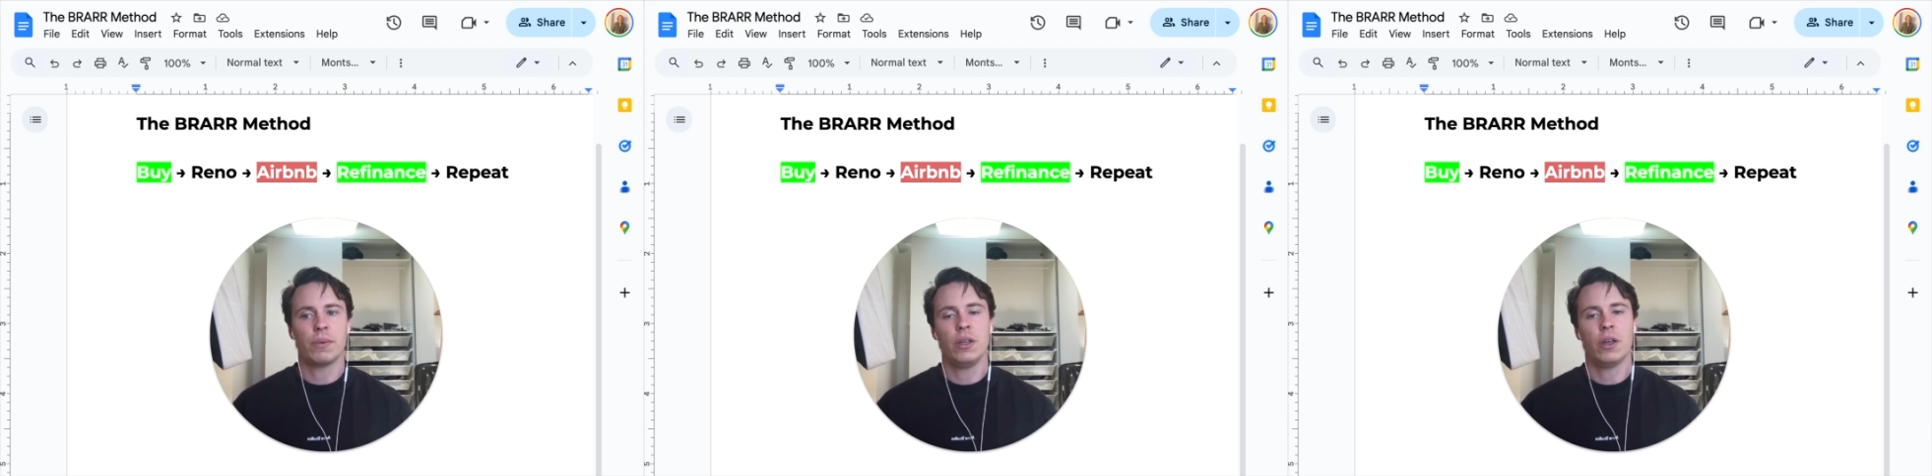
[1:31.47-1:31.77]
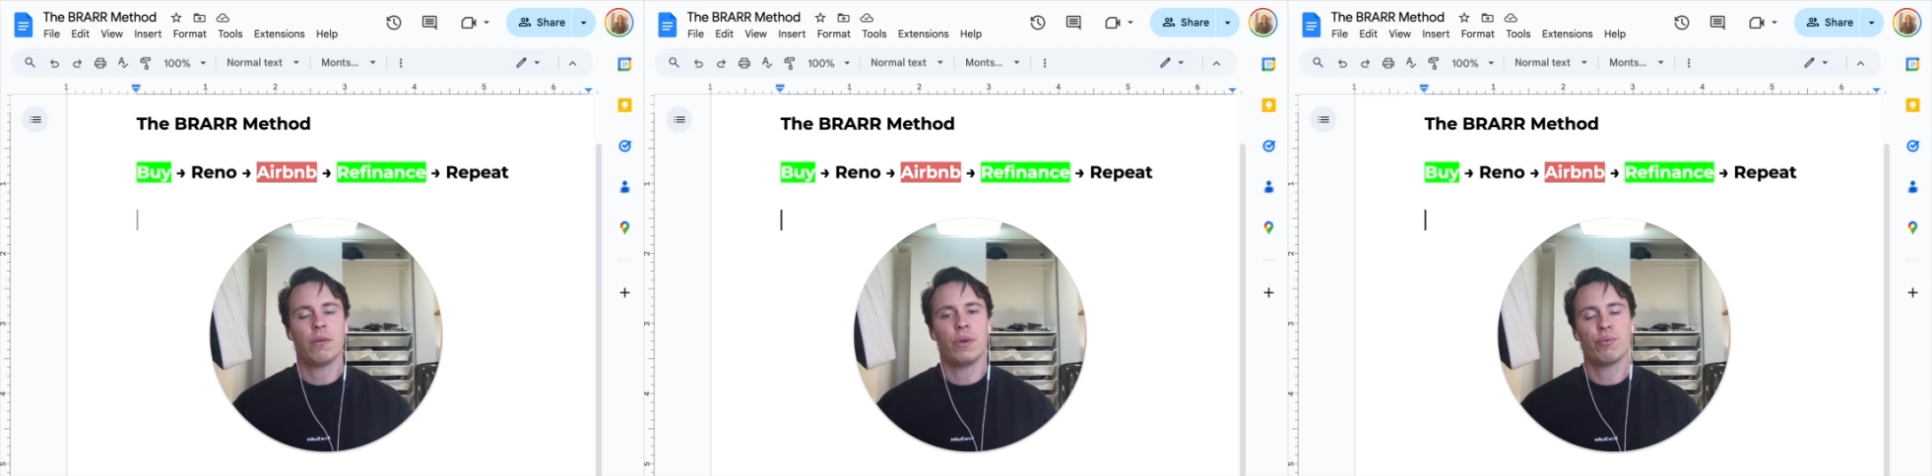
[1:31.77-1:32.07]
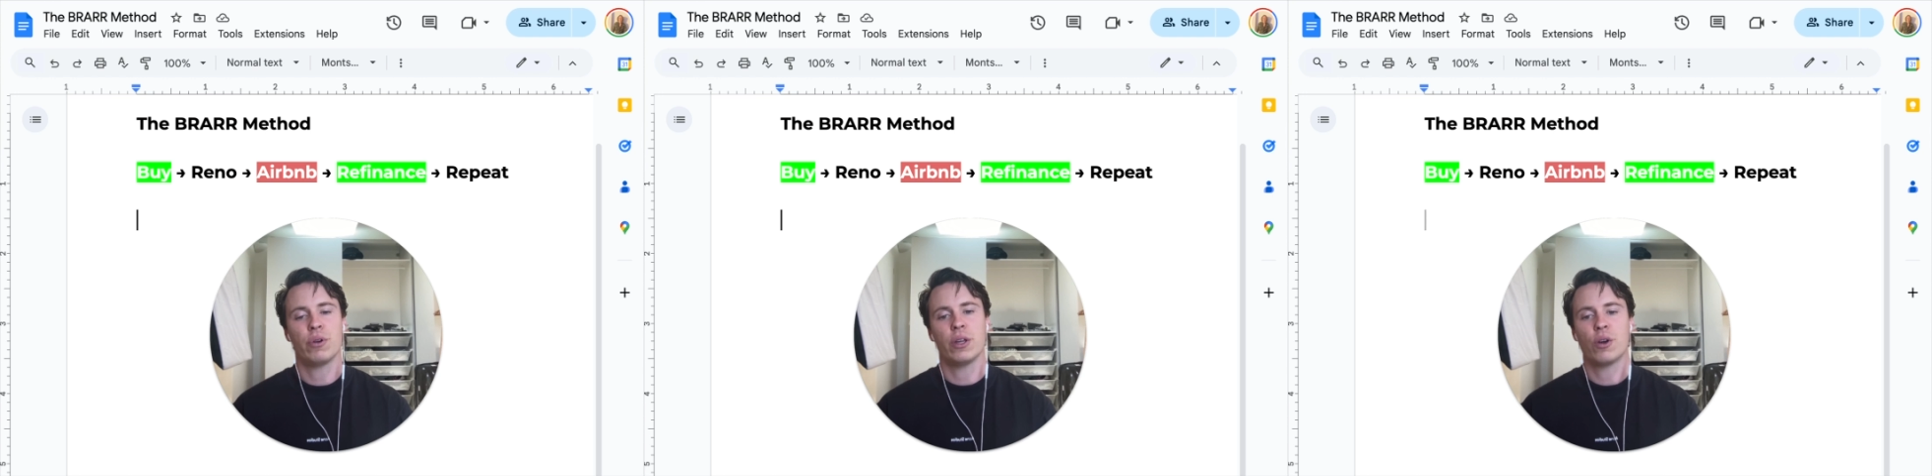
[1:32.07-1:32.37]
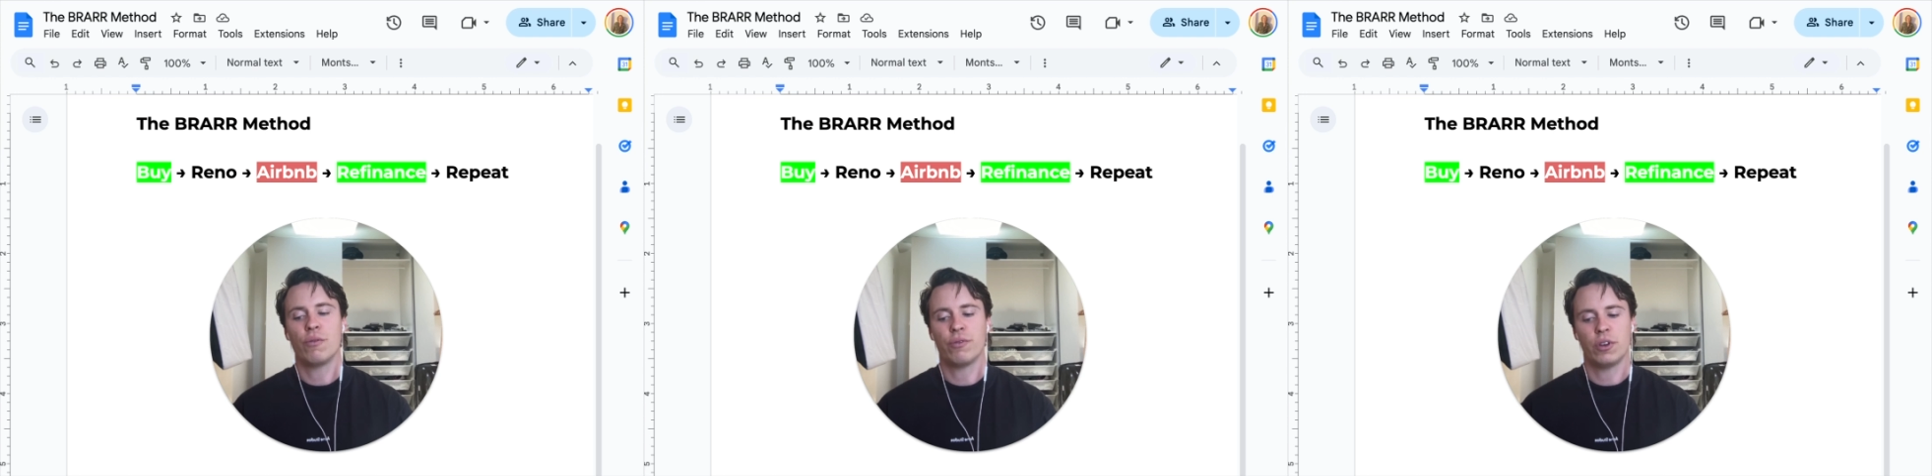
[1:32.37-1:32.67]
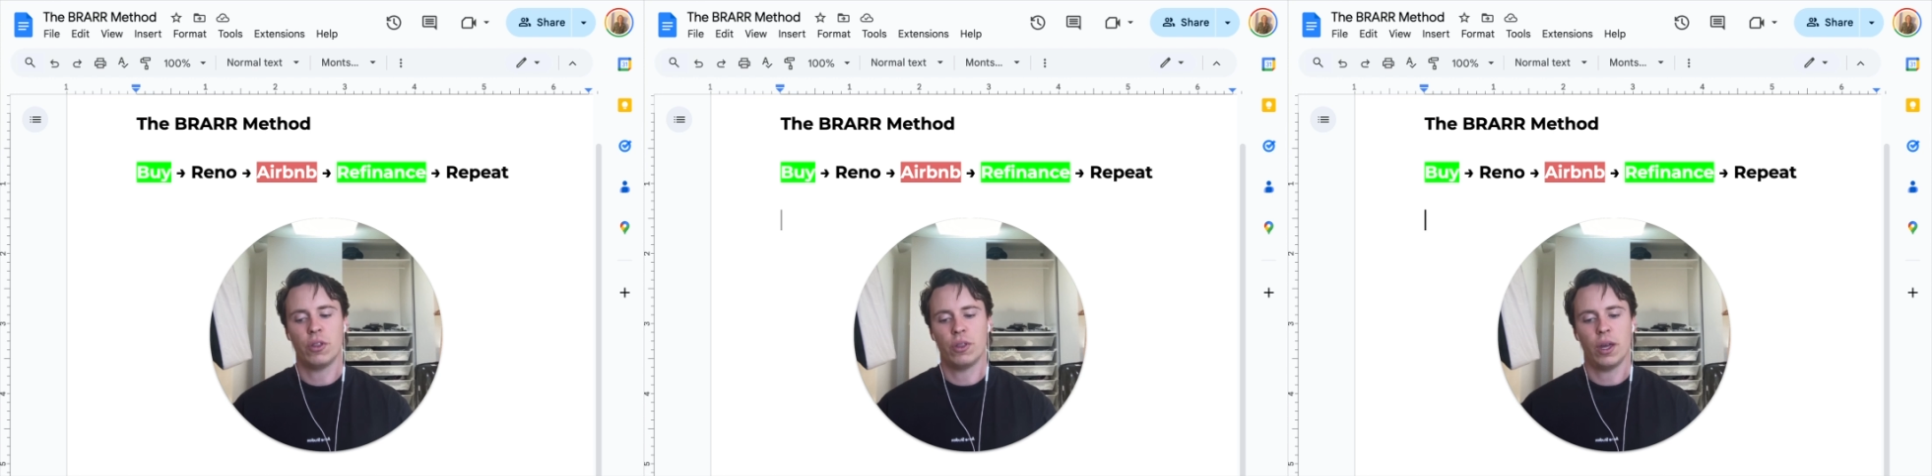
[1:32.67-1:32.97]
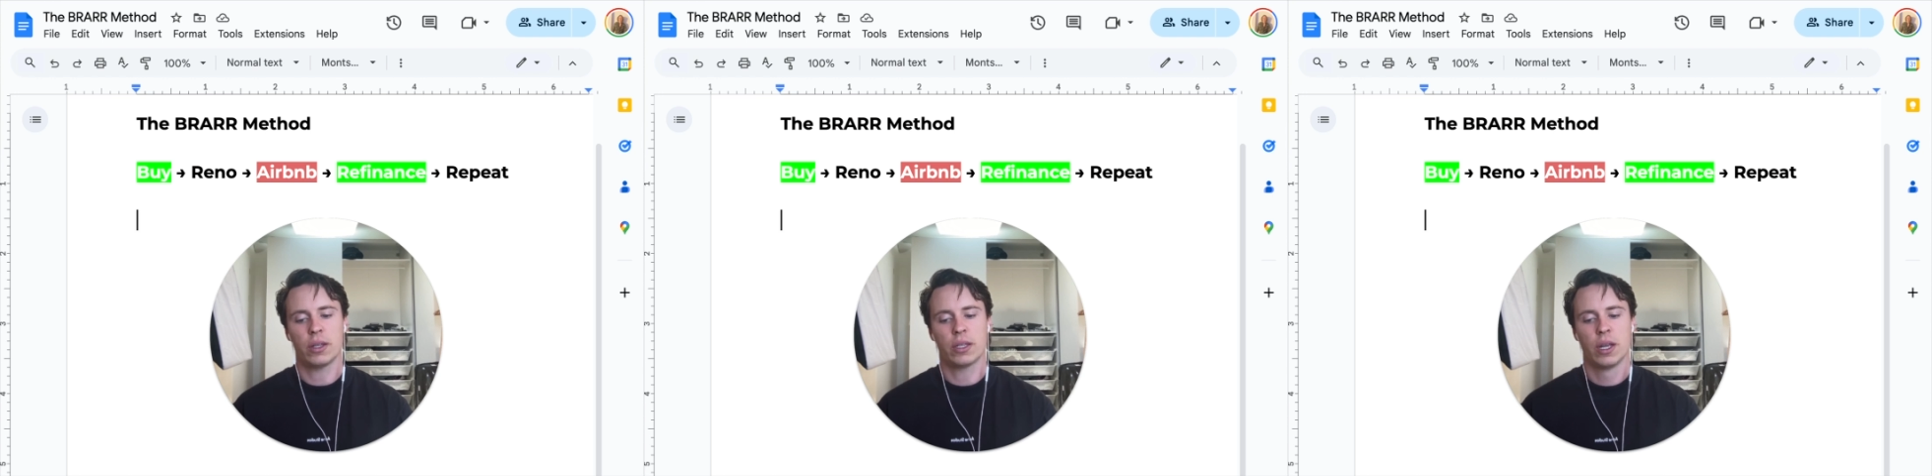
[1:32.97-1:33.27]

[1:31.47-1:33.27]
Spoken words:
you can be pretty confident that